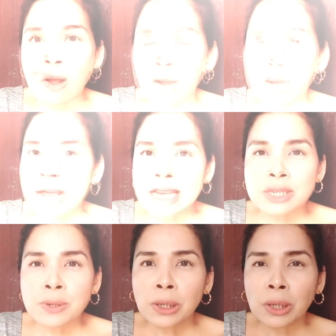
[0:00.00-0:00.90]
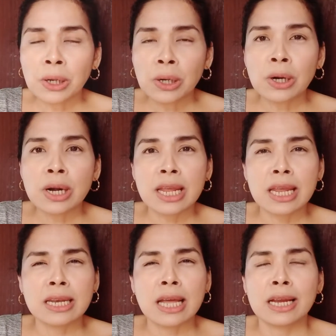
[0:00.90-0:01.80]
I read to her
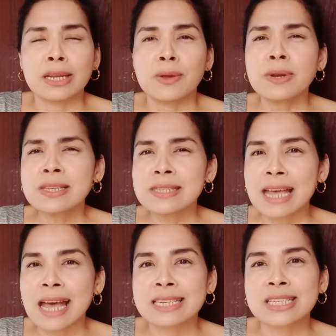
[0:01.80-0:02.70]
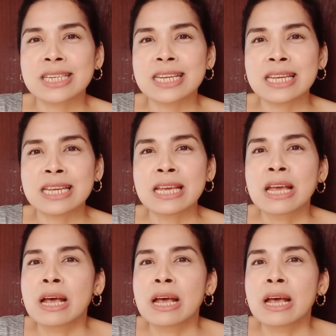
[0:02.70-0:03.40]
and I noticed that she